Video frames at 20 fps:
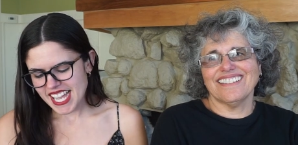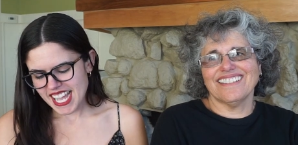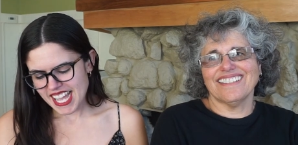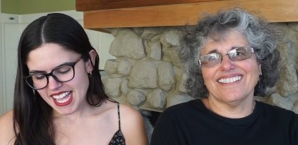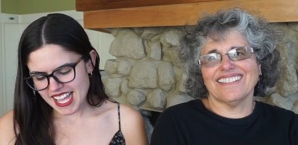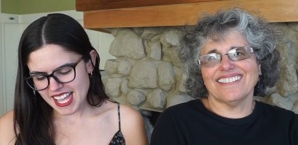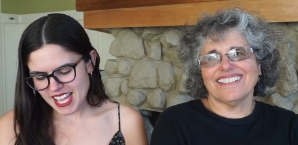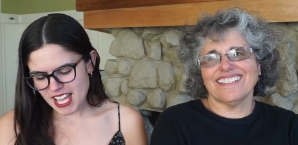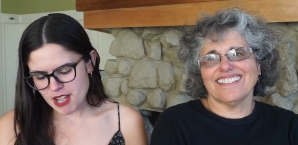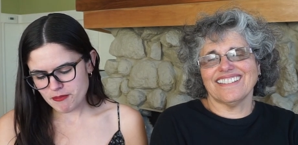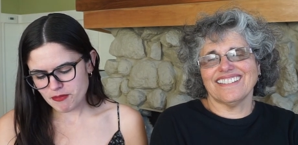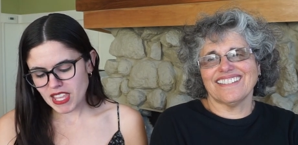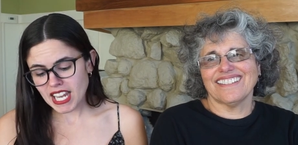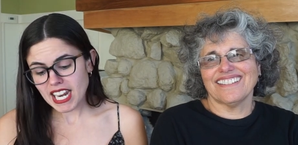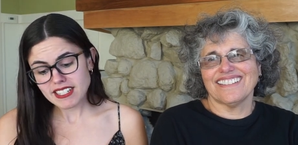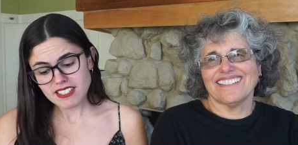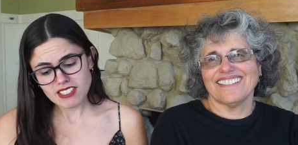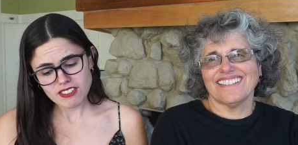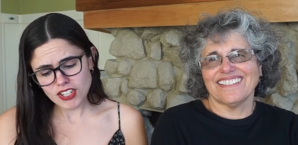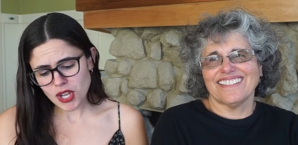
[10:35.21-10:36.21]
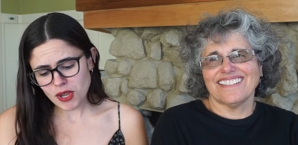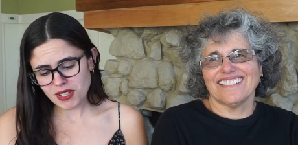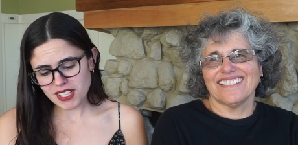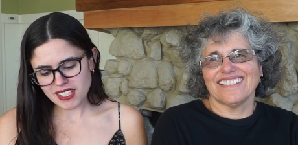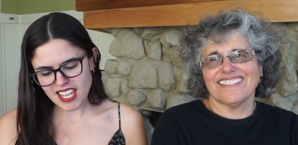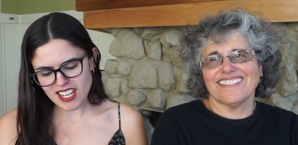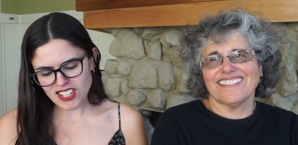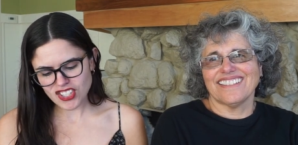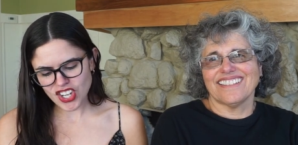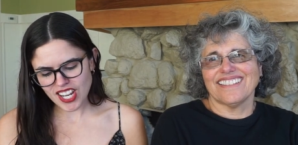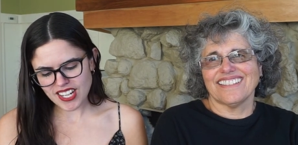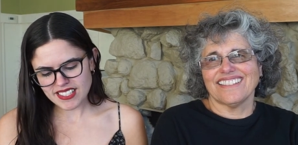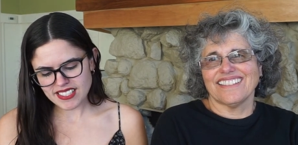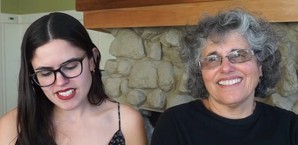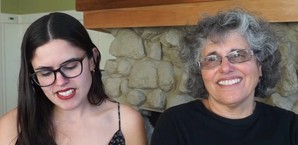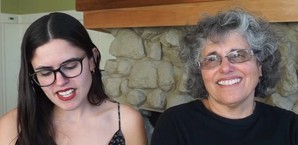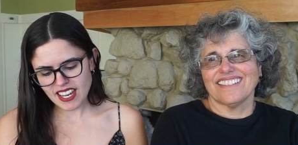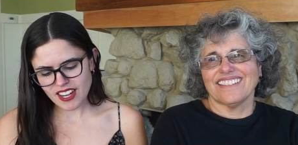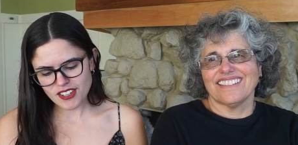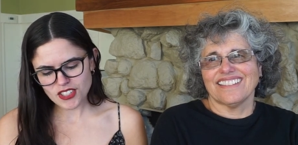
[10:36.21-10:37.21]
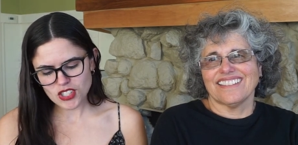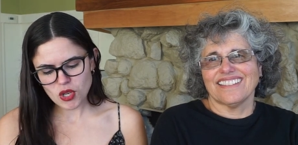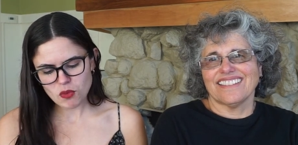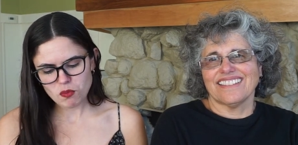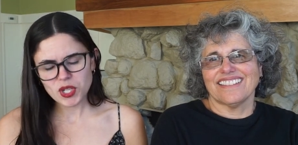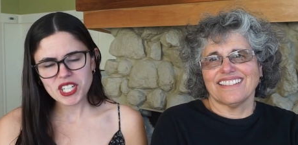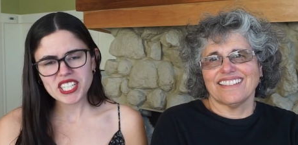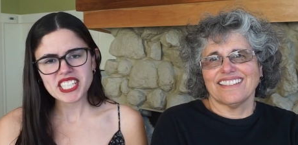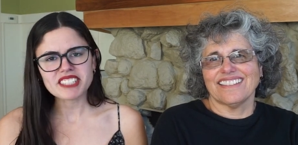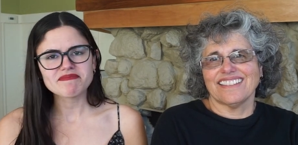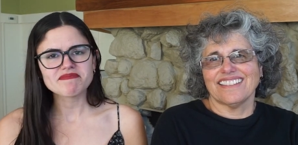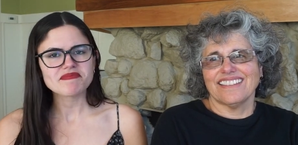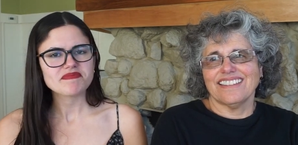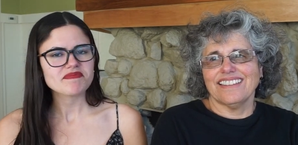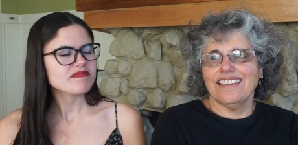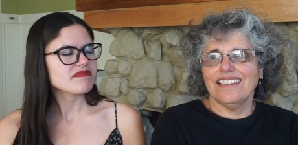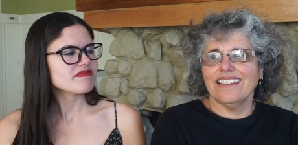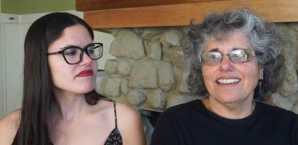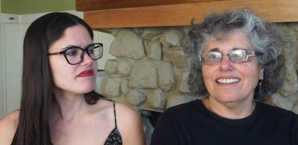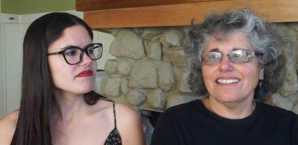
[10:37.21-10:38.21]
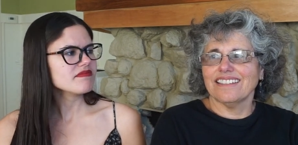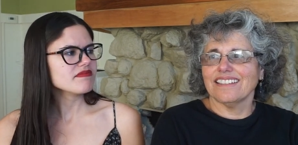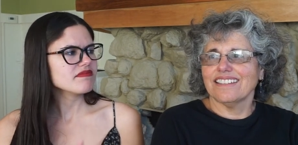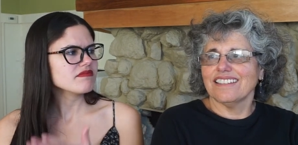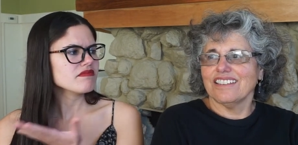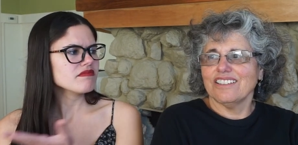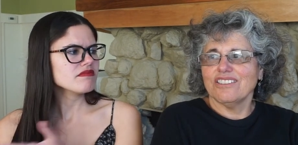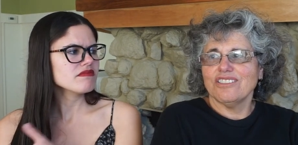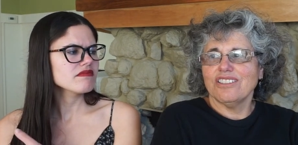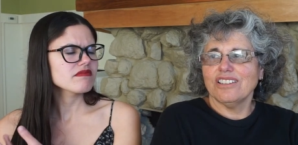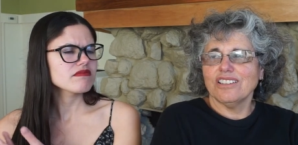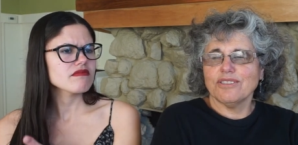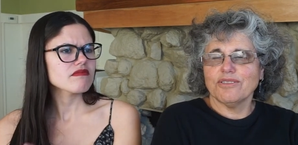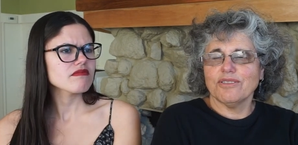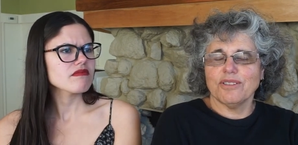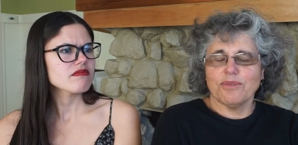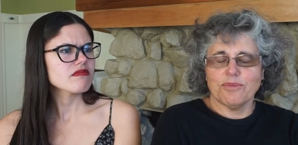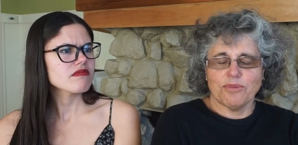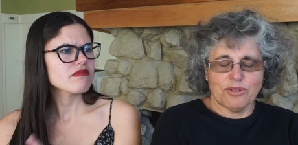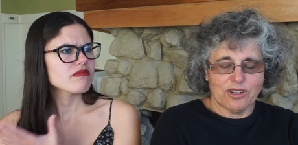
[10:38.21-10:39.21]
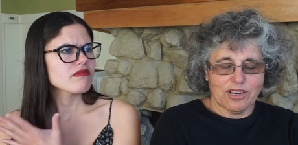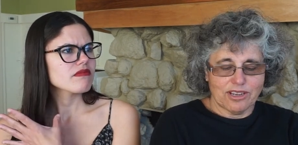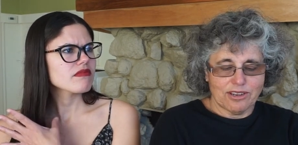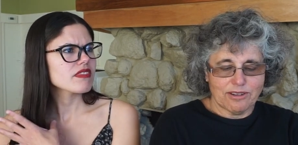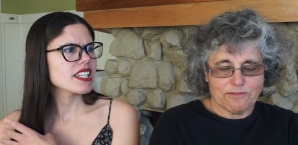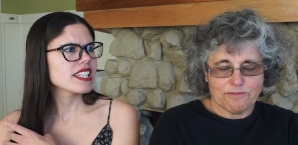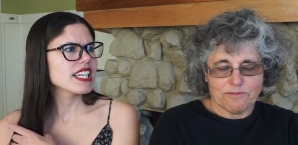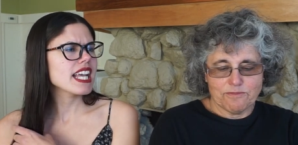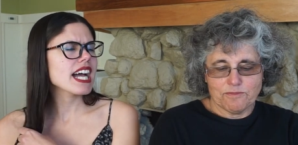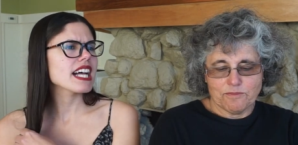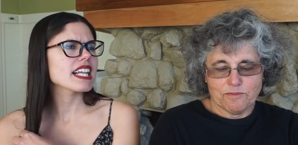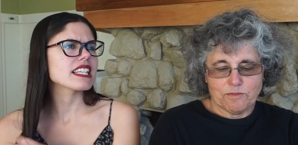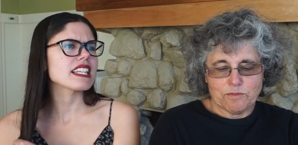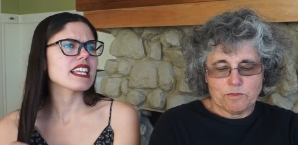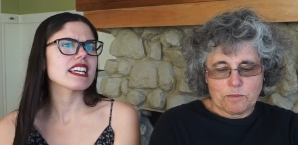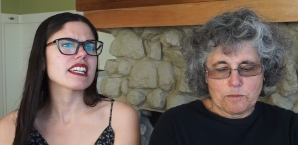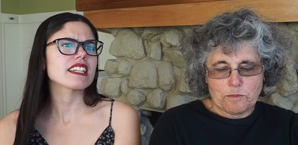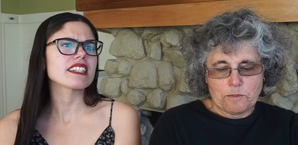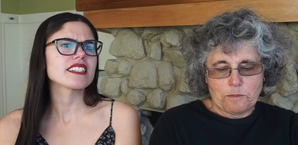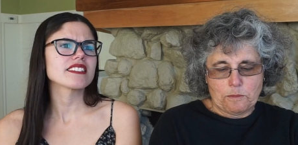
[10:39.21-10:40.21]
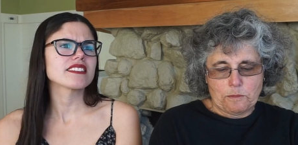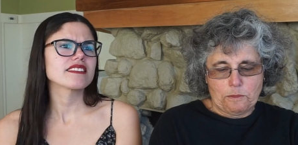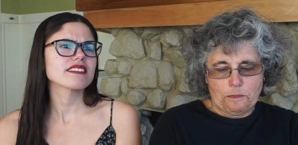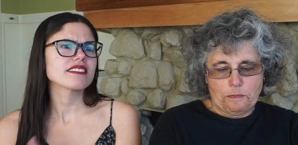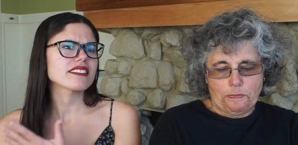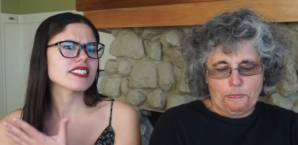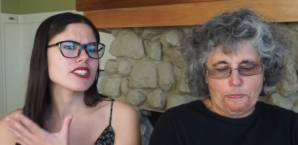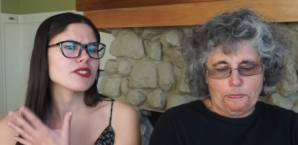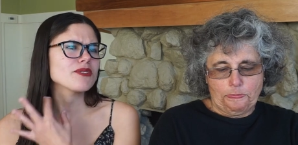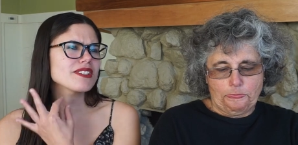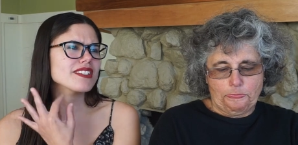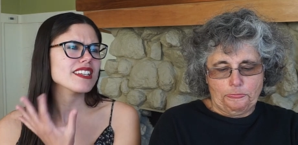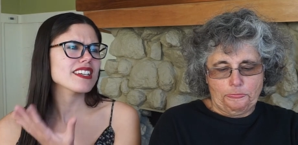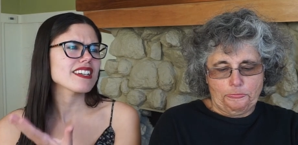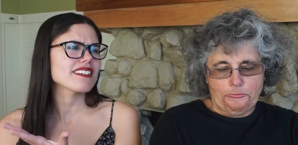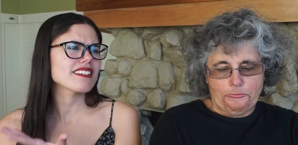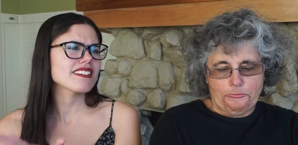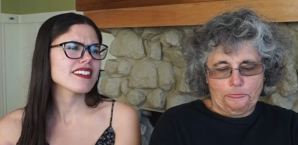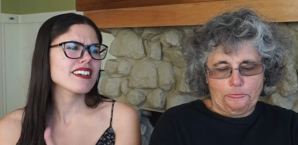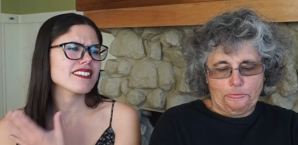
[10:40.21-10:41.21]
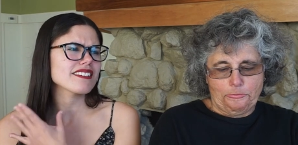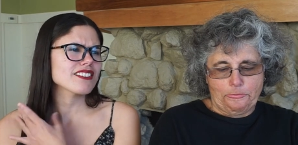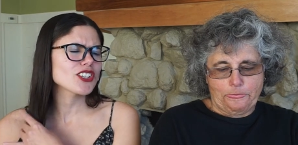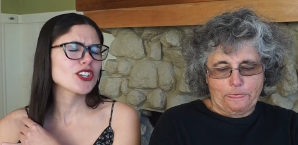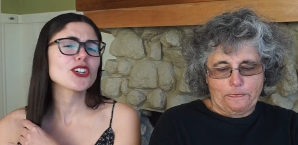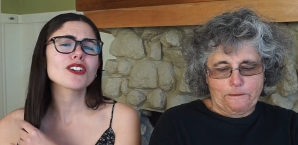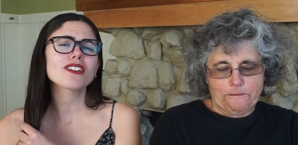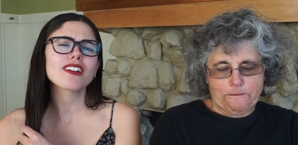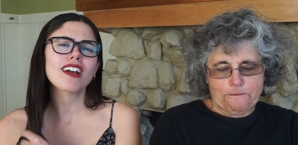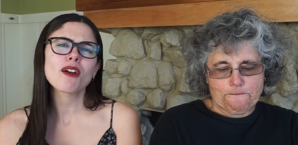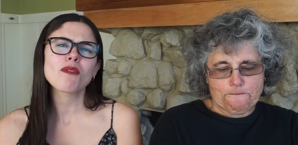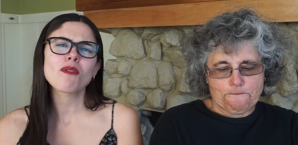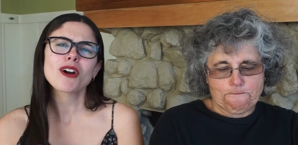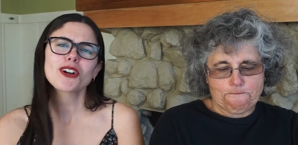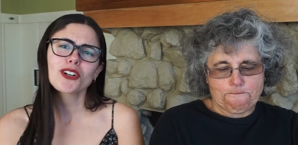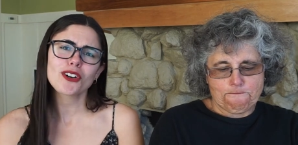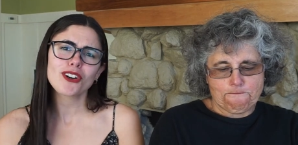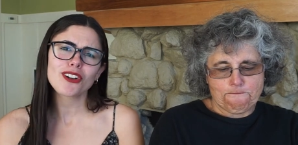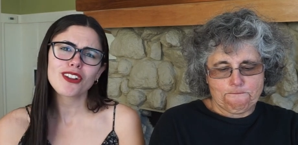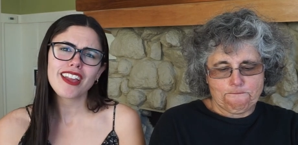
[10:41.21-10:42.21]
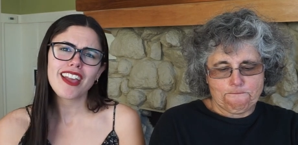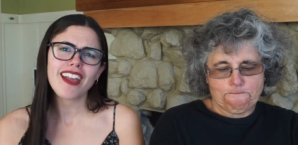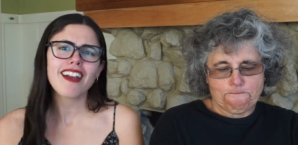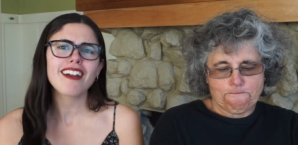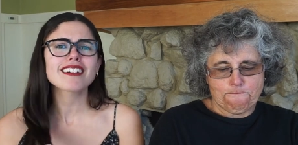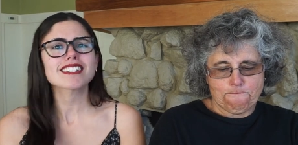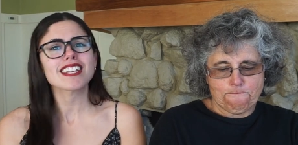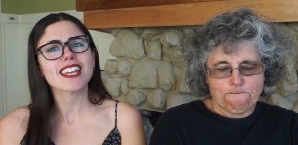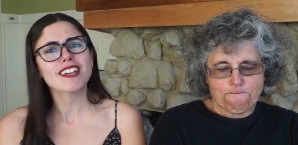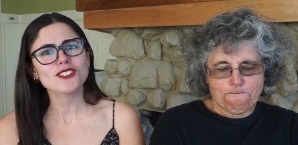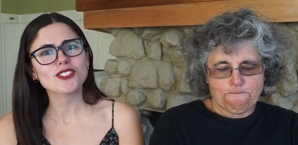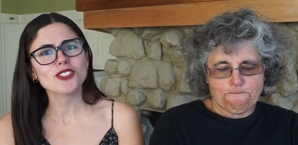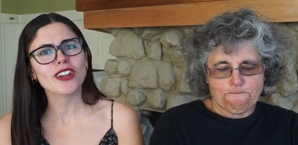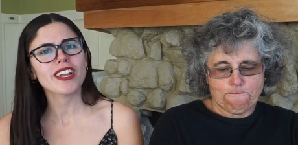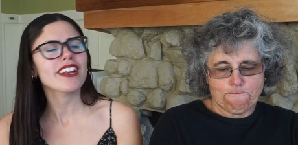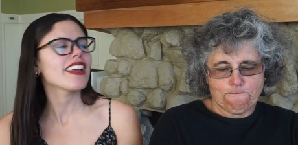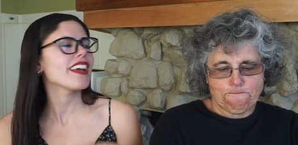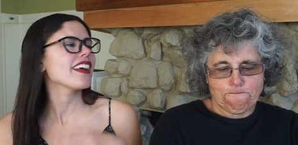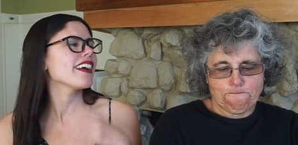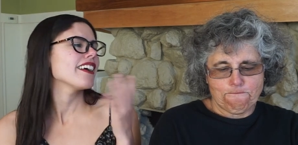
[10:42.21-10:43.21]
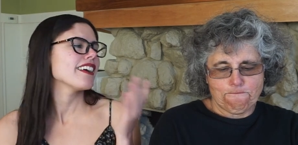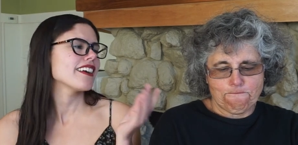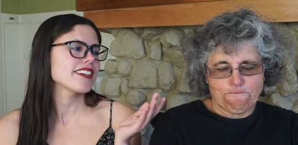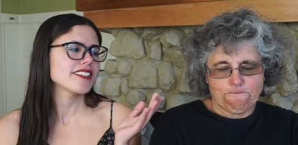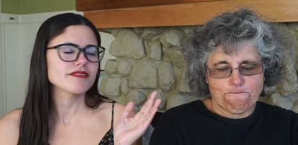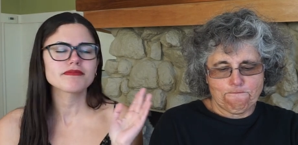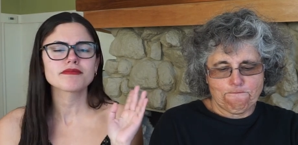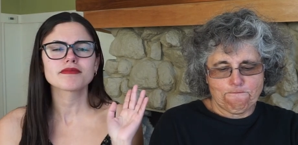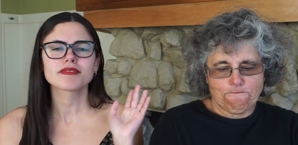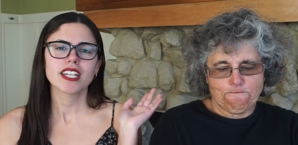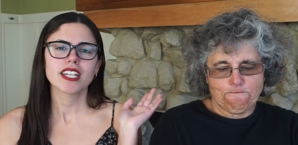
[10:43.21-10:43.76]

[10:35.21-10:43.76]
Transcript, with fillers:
Speaker 1: um, and I noted that Janice's hair is so pretty.
Speaker 2: Yeah. She looks really pretty.
Speaker 1: Yeah, like, it was like, I, cur- I want curly hair because I have straight hair.